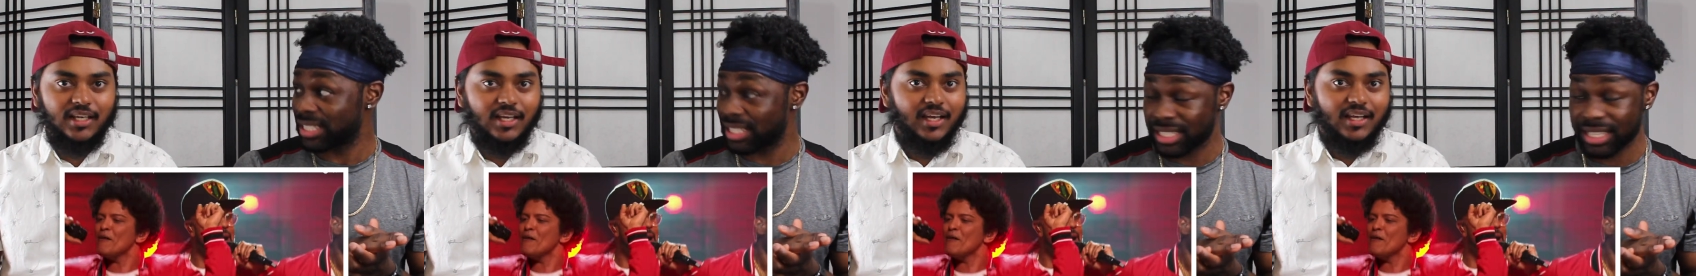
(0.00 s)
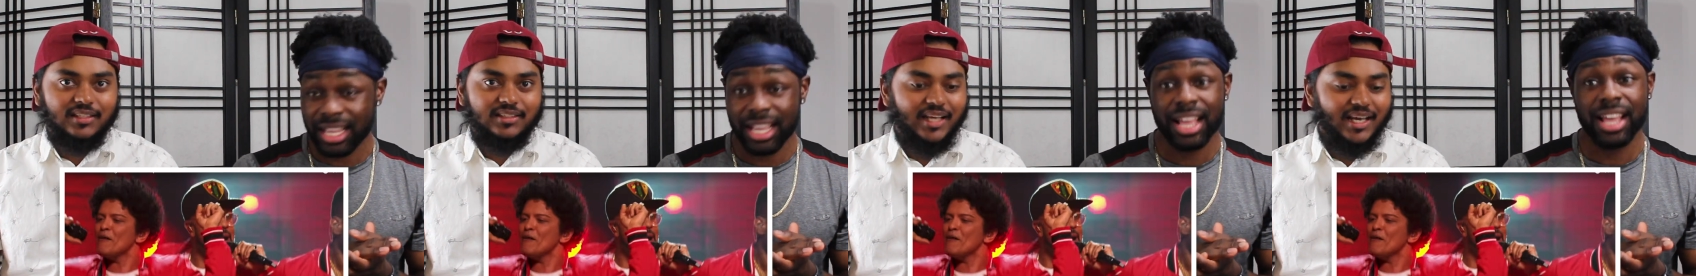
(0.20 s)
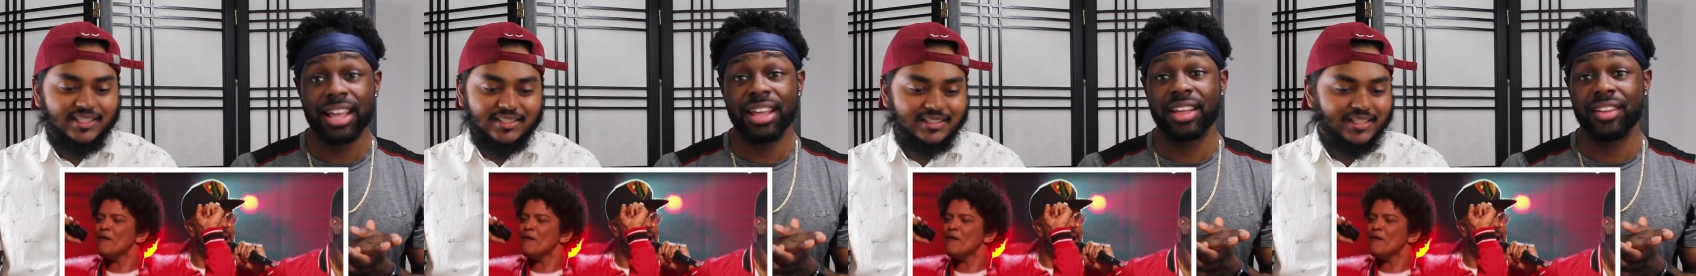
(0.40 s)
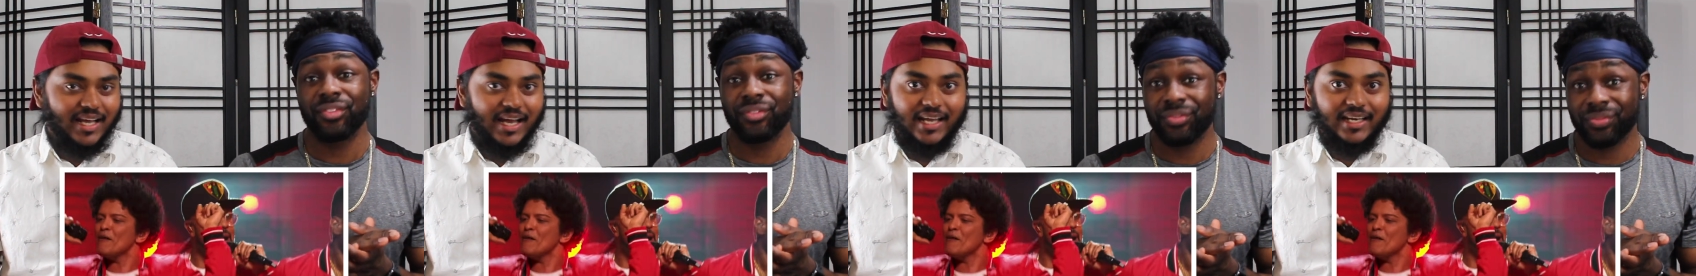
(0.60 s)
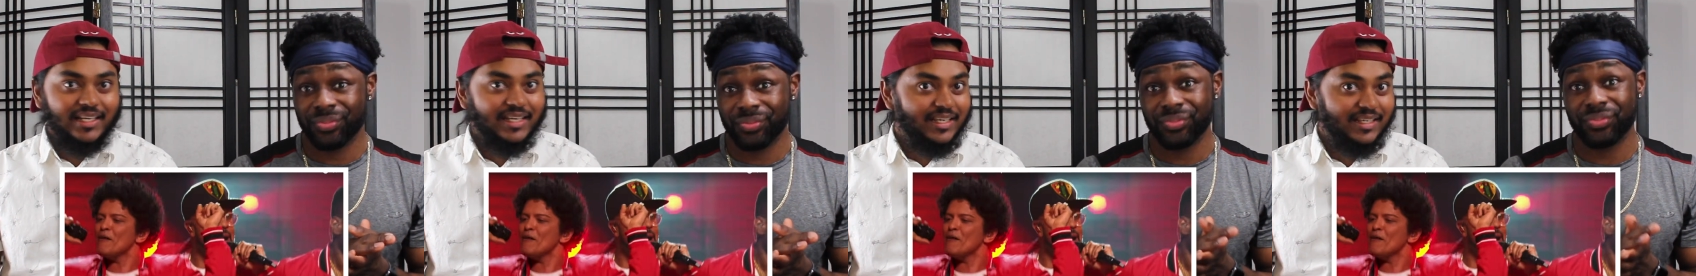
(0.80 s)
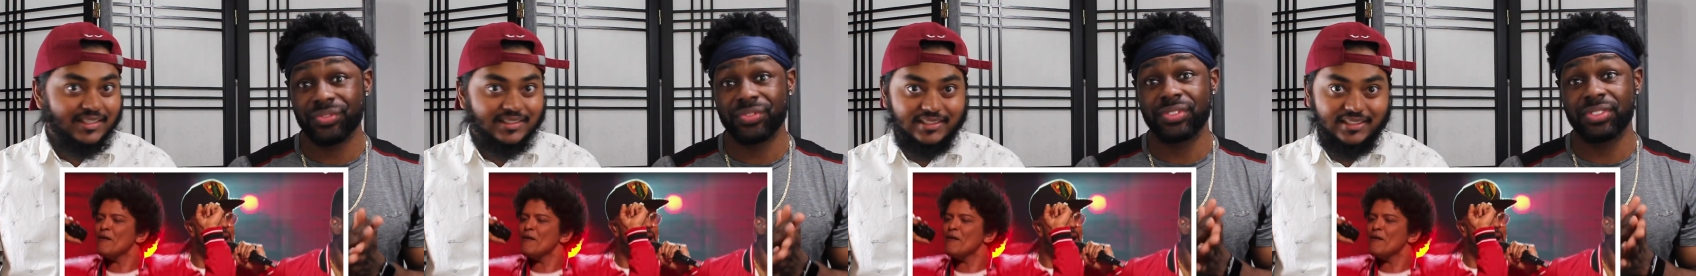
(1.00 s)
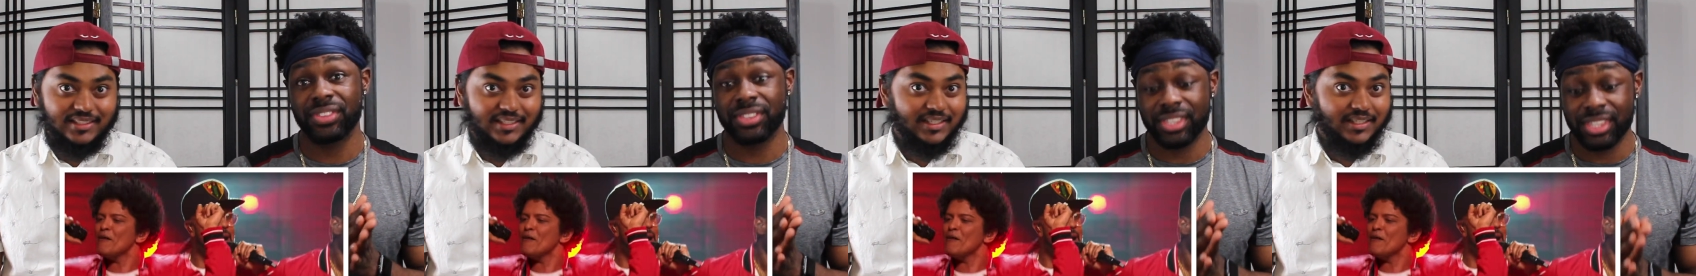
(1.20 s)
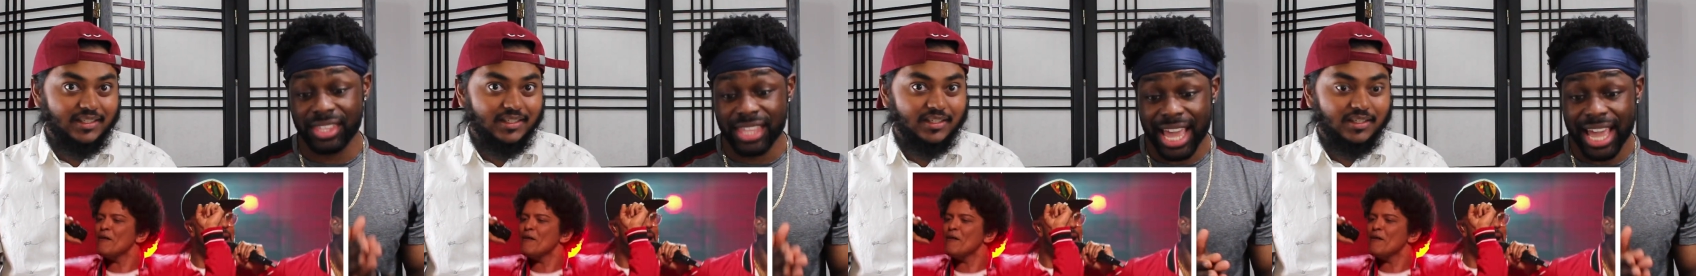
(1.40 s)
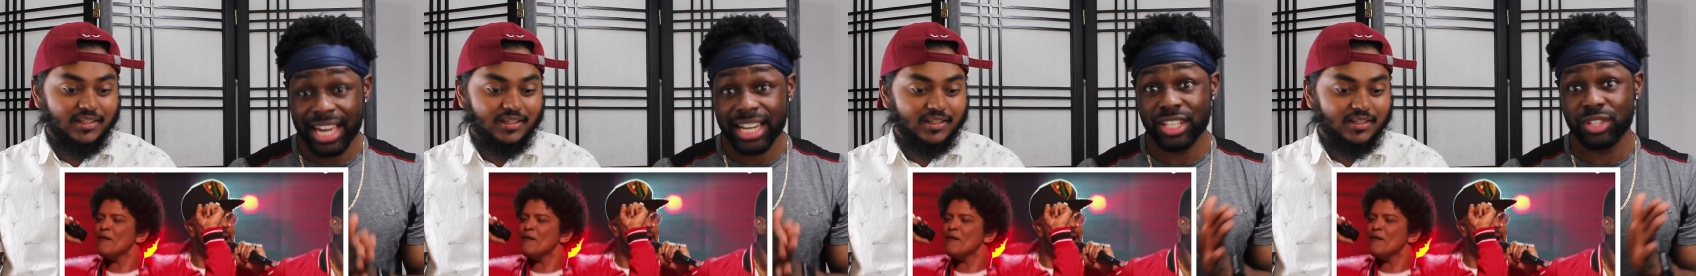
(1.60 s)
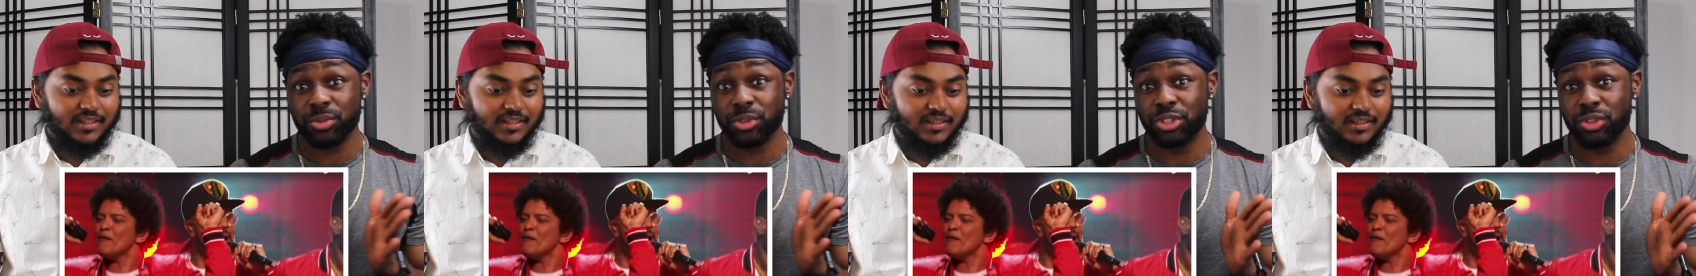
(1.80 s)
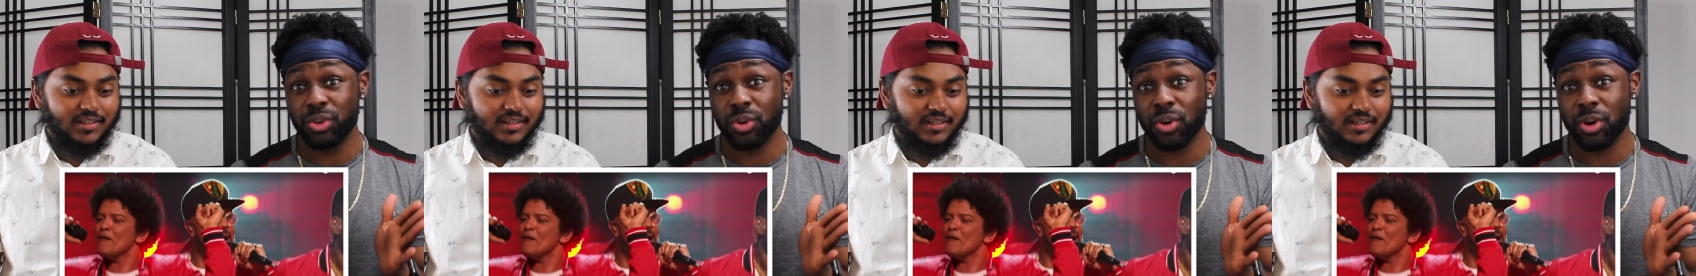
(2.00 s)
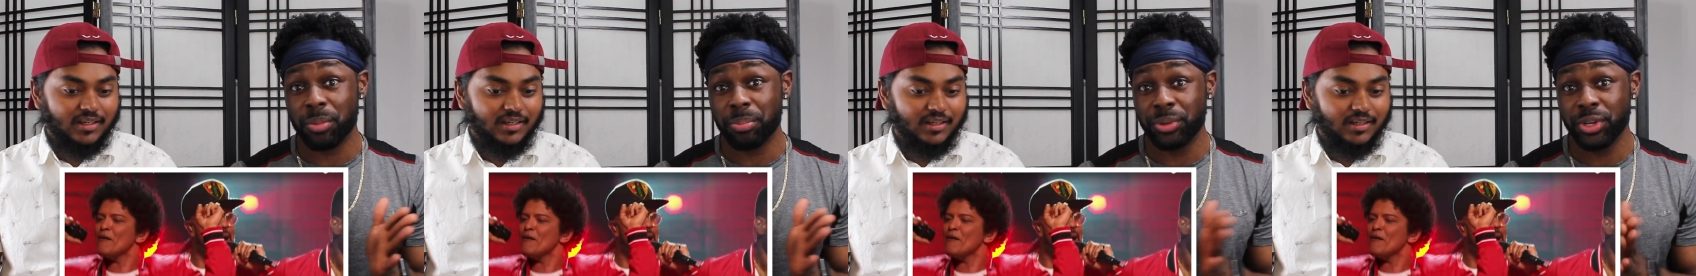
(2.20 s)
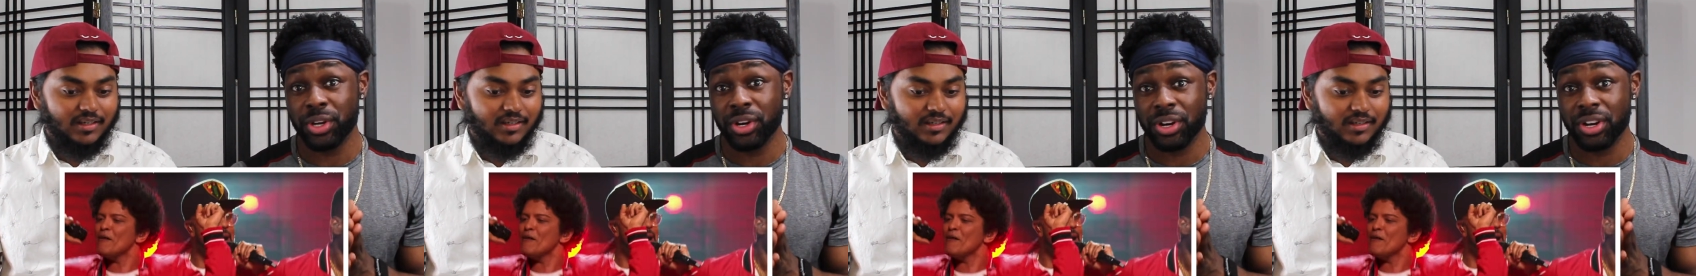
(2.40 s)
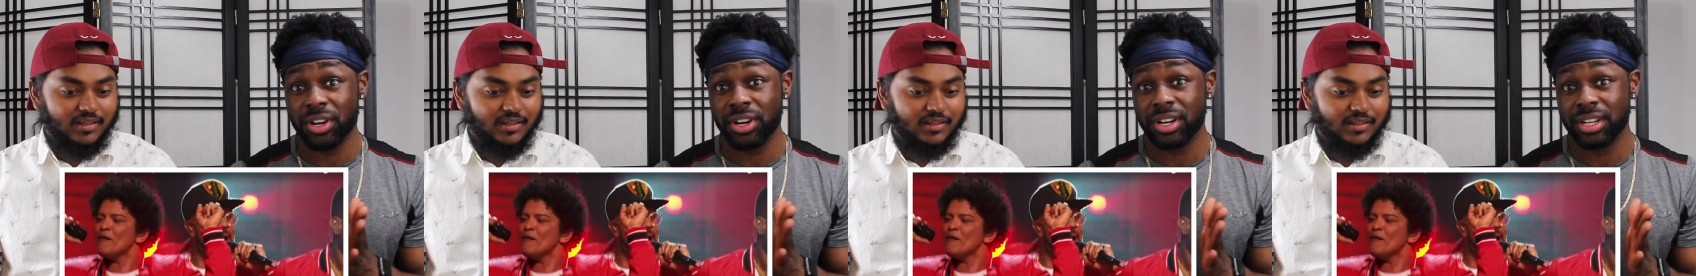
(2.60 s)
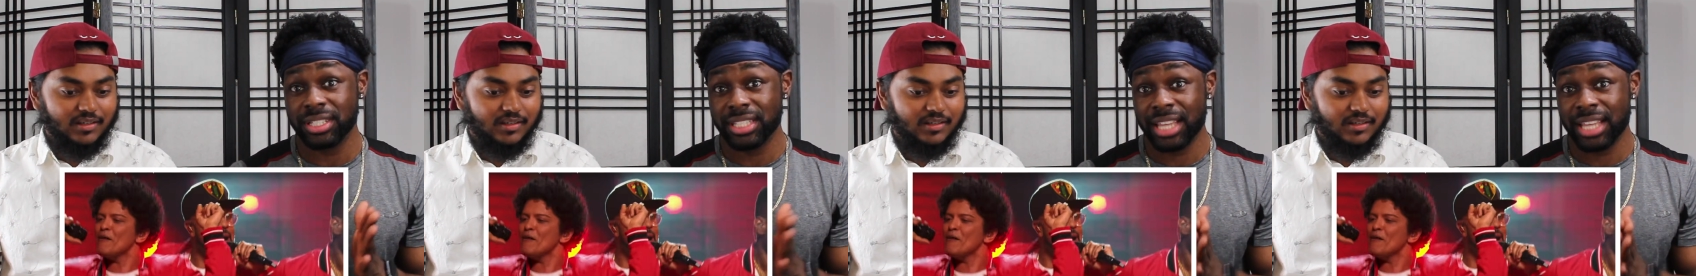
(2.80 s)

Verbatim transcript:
Speaker 1: That's,
Speaker 2: that's not
Speaker 1: easy. That is what you call pure